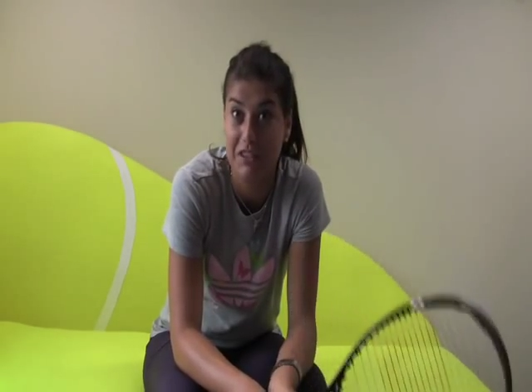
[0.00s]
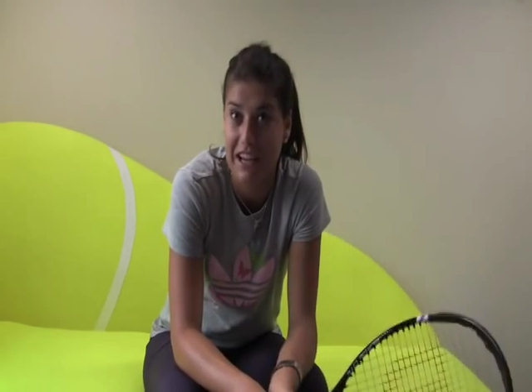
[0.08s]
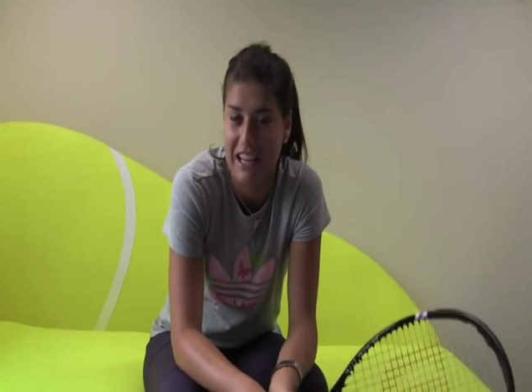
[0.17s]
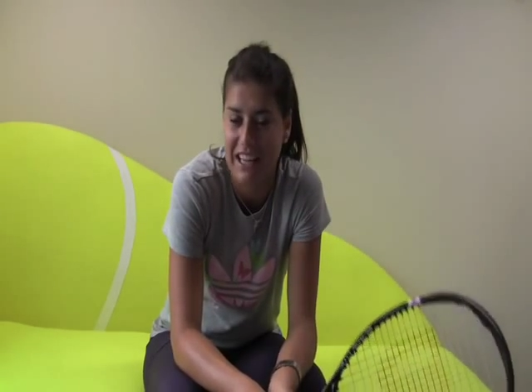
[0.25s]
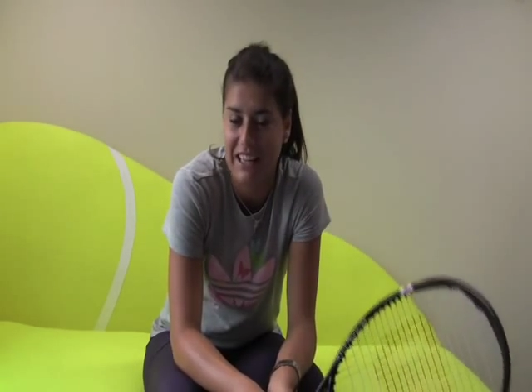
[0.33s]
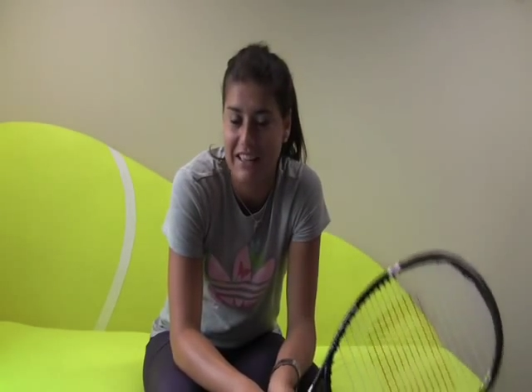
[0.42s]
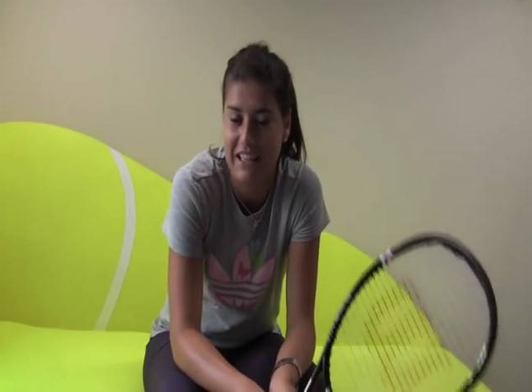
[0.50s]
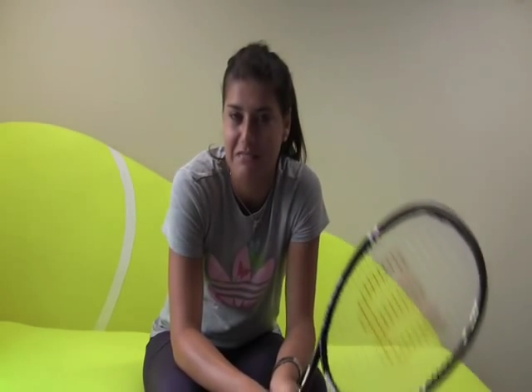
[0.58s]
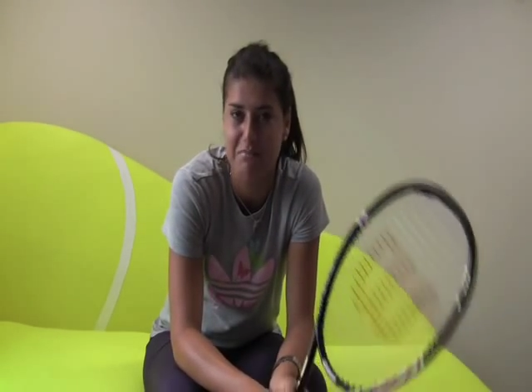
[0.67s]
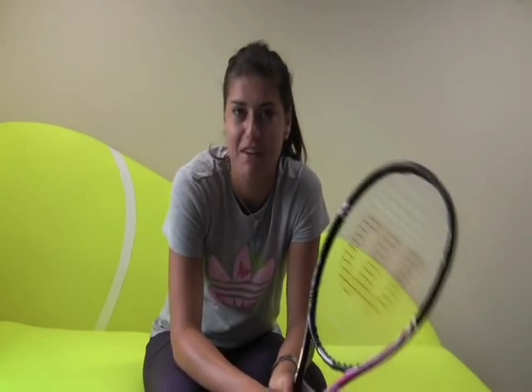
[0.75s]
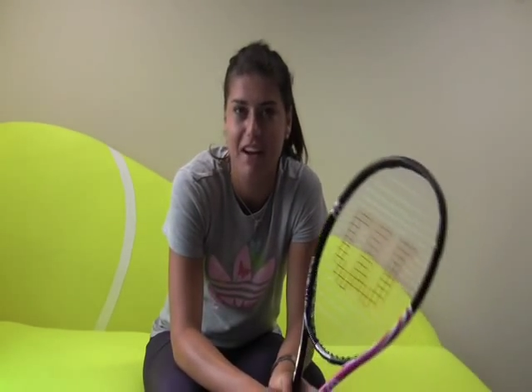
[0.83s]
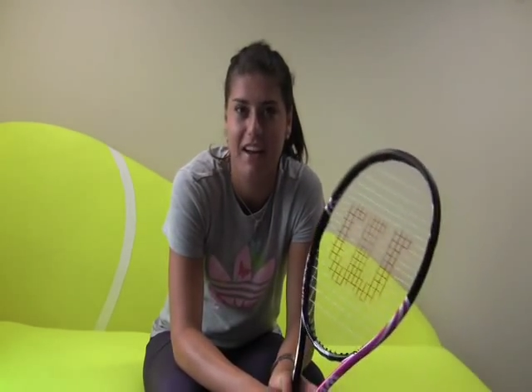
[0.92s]
racket
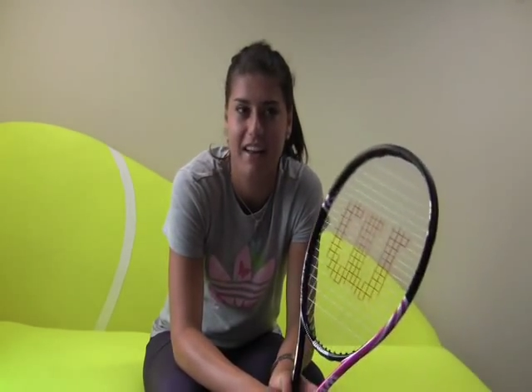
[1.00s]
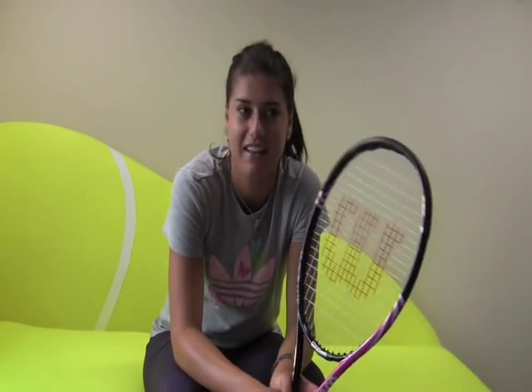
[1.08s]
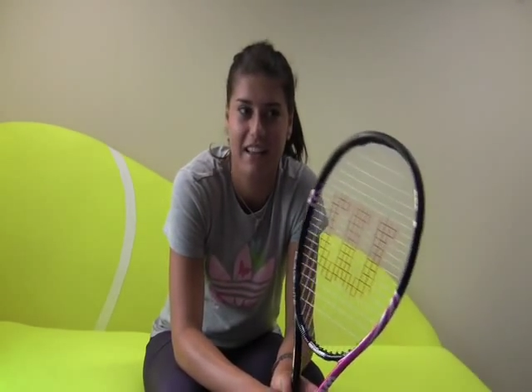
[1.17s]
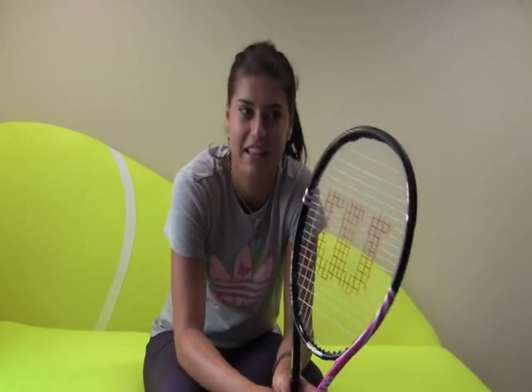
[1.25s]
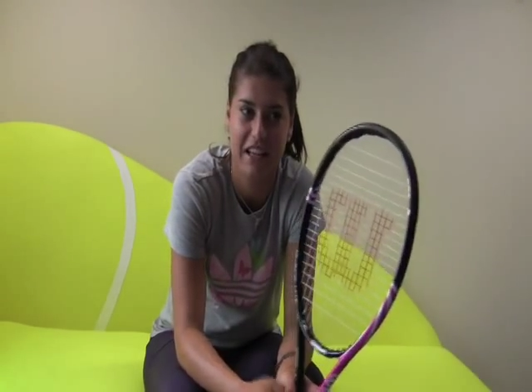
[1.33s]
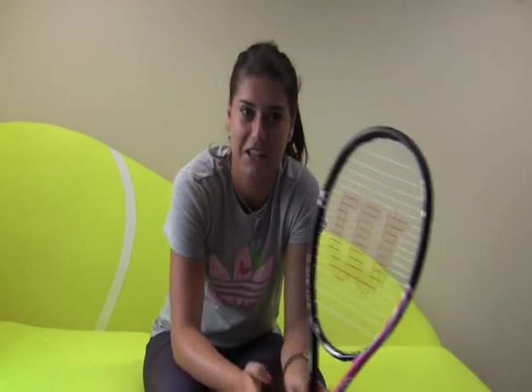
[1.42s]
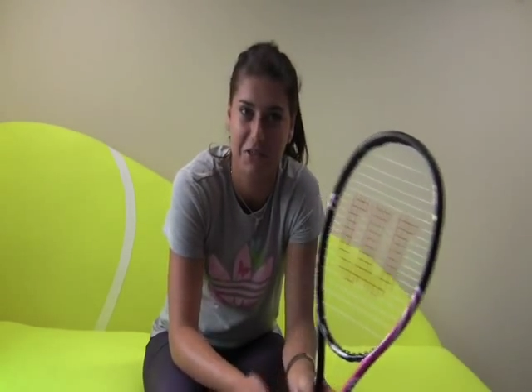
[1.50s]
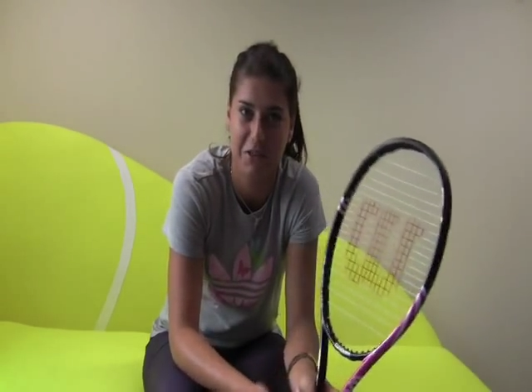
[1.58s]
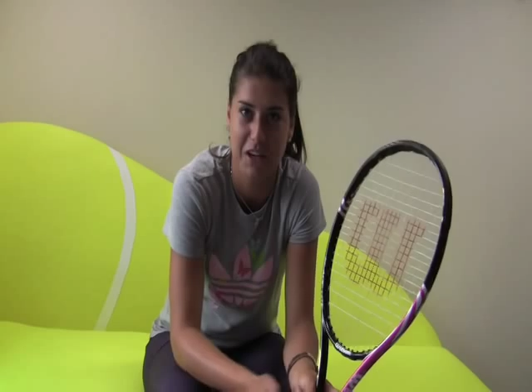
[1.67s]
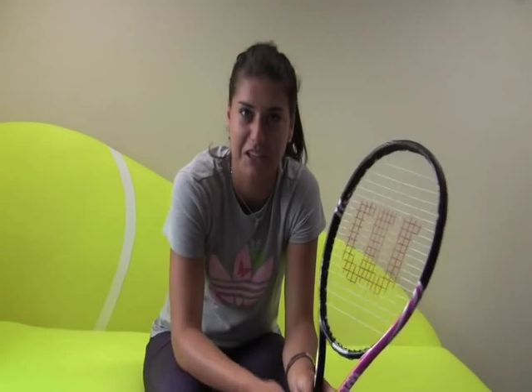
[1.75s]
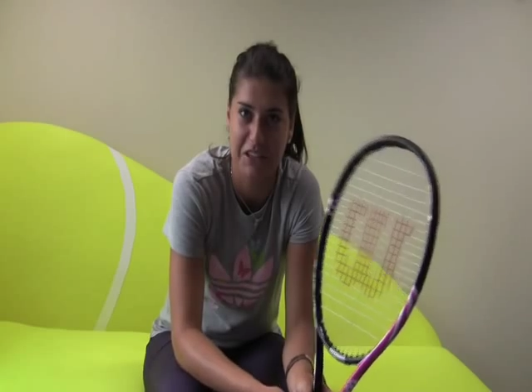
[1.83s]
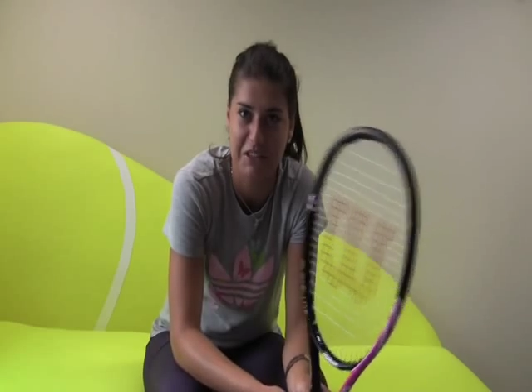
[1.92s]
that my dad had to
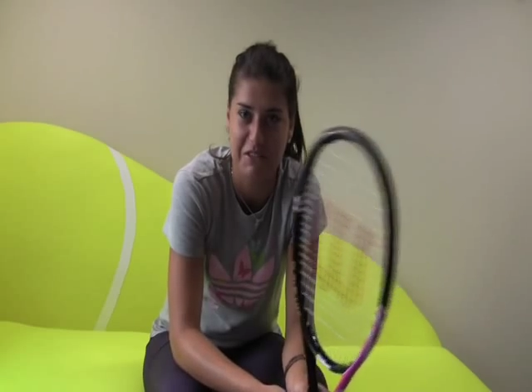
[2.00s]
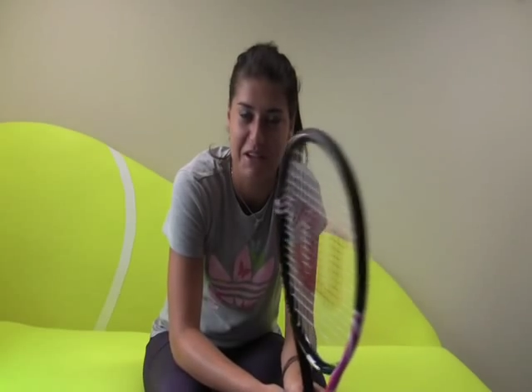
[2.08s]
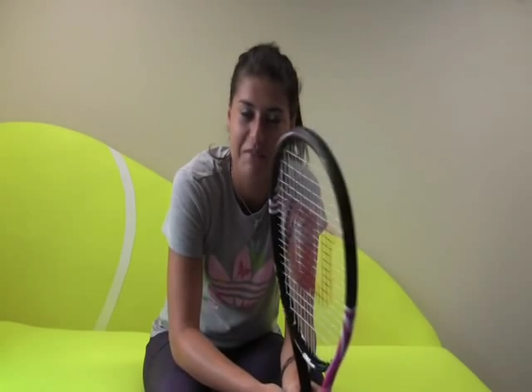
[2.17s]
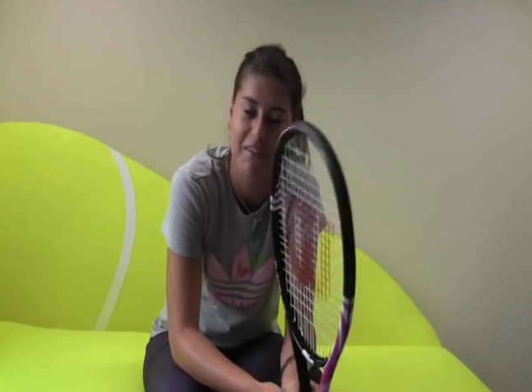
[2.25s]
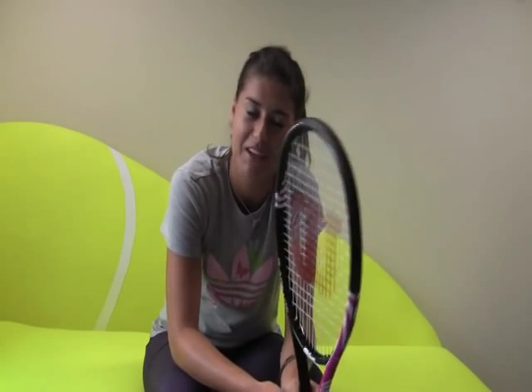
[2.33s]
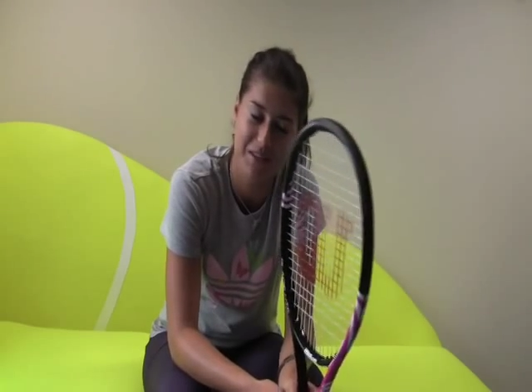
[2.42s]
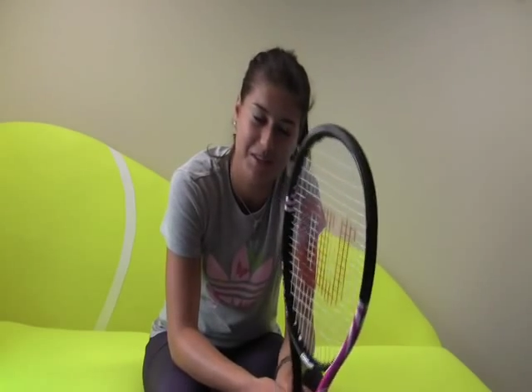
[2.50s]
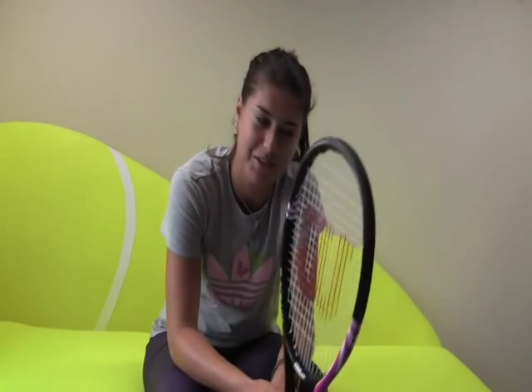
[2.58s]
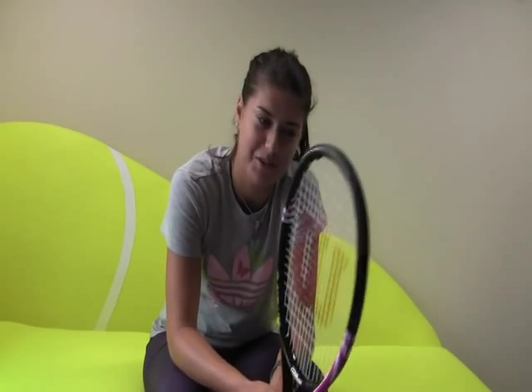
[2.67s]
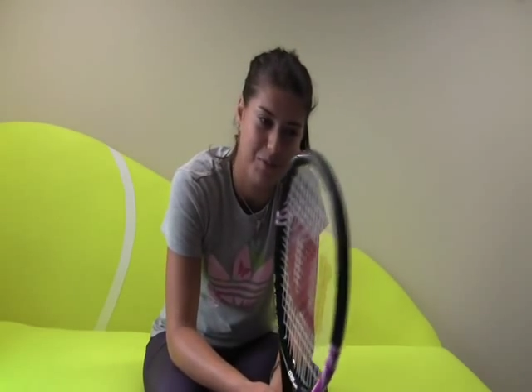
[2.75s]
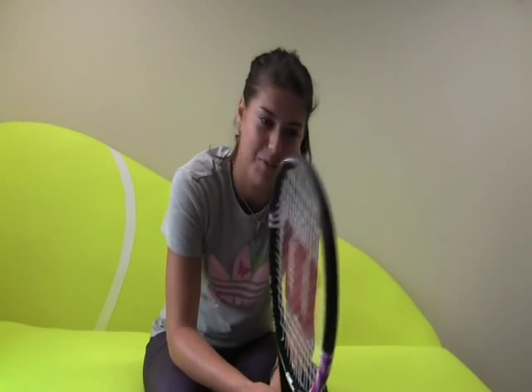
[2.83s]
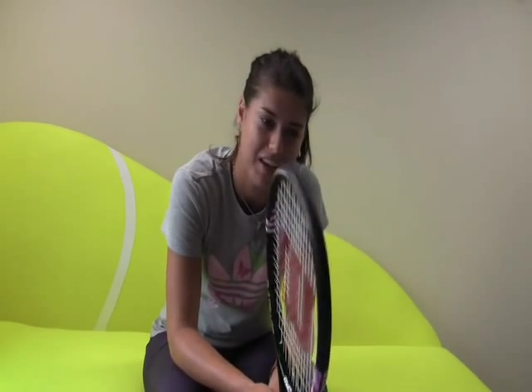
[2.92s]
cut the grip because it
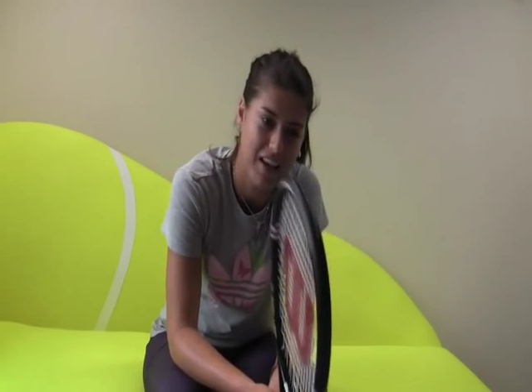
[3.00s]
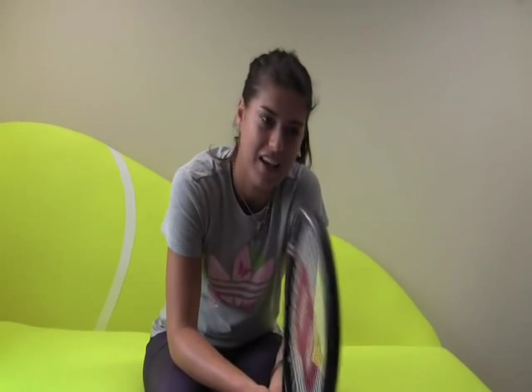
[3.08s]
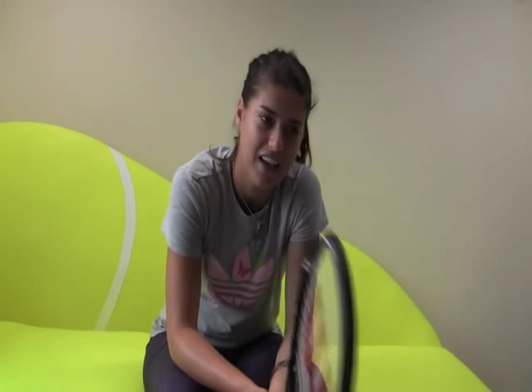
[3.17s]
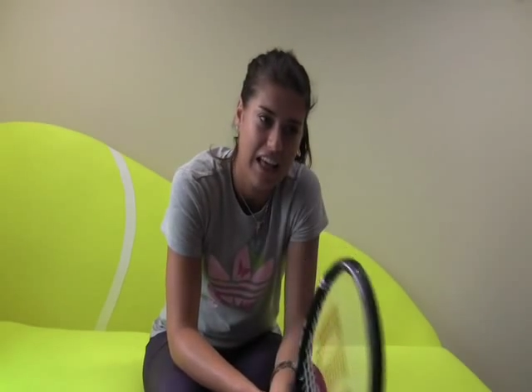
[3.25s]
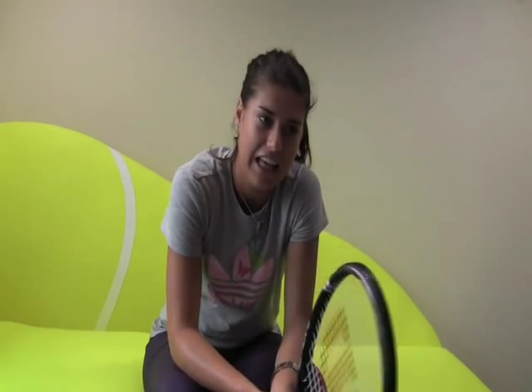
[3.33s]
was too big.